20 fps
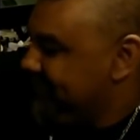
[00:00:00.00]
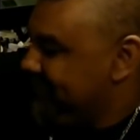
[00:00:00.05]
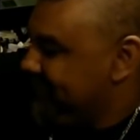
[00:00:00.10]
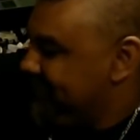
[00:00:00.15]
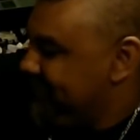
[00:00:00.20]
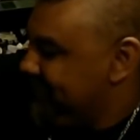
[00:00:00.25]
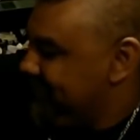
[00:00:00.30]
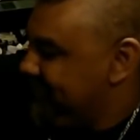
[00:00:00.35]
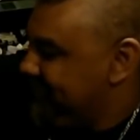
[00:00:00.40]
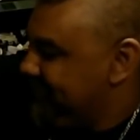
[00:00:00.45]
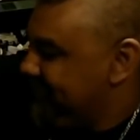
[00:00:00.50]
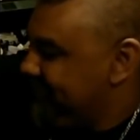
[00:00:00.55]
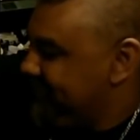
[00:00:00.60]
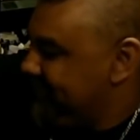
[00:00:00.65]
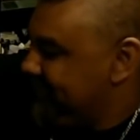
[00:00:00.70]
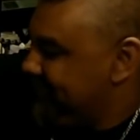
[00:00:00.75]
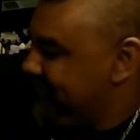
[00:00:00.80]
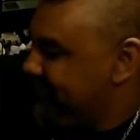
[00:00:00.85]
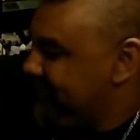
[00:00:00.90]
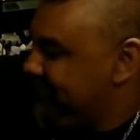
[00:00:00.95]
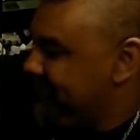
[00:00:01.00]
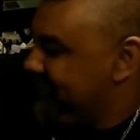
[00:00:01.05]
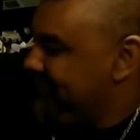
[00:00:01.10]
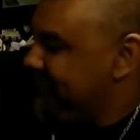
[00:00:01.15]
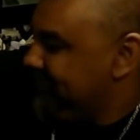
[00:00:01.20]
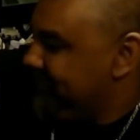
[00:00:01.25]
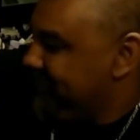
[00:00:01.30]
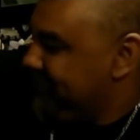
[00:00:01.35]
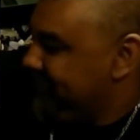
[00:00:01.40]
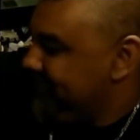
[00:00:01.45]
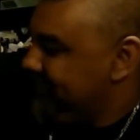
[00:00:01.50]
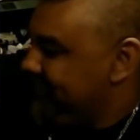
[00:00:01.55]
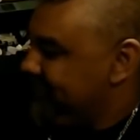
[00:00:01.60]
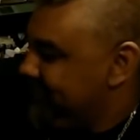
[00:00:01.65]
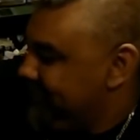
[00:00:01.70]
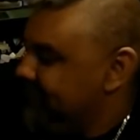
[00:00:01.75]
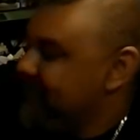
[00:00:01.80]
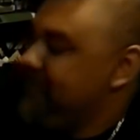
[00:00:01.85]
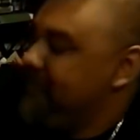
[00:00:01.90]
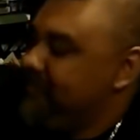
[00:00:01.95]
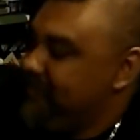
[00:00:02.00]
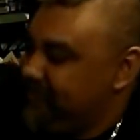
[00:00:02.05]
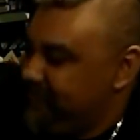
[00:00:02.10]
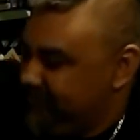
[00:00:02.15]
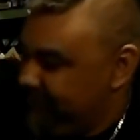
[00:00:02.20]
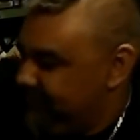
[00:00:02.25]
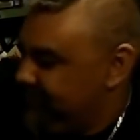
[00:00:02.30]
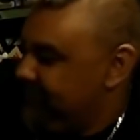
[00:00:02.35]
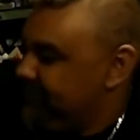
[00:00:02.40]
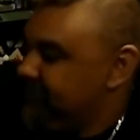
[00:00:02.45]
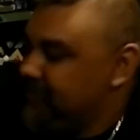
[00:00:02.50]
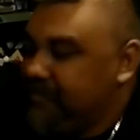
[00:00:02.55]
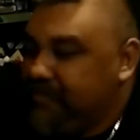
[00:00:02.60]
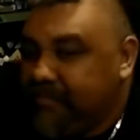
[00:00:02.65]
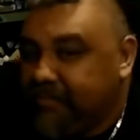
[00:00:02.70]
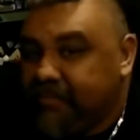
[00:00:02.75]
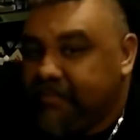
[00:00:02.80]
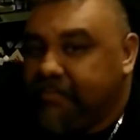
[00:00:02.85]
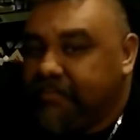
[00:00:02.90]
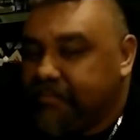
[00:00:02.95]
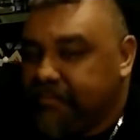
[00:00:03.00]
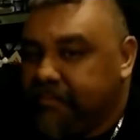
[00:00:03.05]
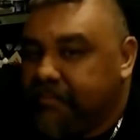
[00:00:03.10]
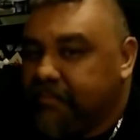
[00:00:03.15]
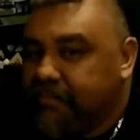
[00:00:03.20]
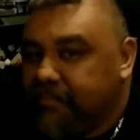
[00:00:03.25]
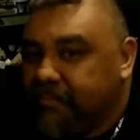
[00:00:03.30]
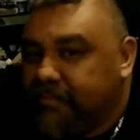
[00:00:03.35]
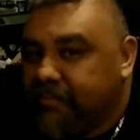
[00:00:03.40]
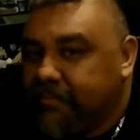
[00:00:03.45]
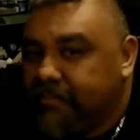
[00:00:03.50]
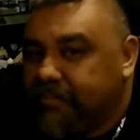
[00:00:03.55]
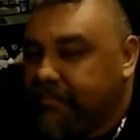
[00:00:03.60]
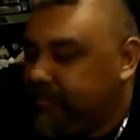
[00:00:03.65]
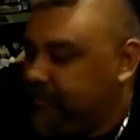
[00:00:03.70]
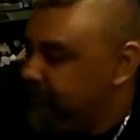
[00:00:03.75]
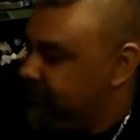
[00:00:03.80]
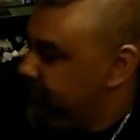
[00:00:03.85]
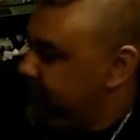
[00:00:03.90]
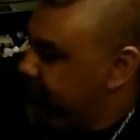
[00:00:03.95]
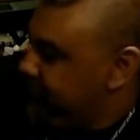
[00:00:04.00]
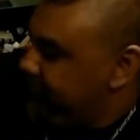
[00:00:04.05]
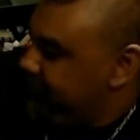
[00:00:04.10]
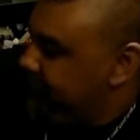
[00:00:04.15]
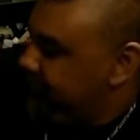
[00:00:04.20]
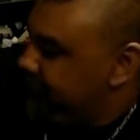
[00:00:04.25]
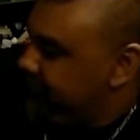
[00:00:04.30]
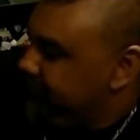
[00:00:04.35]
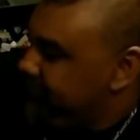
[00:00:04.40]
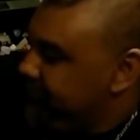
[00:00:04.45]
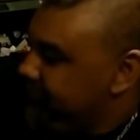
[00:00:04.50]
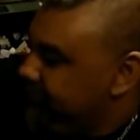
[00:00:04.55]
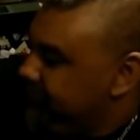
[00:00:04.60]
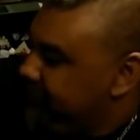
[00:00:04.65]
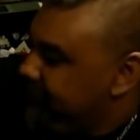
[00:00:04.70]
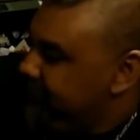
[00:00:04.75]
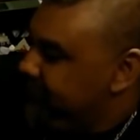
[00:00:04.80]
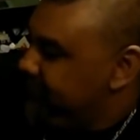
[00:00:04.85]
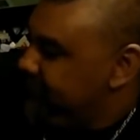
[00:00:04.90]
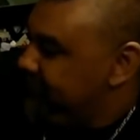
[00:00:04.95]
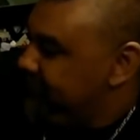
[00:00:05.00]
today. They got to talk to Donnie Dragon Wilson from one of my favorite. This is my favorite movie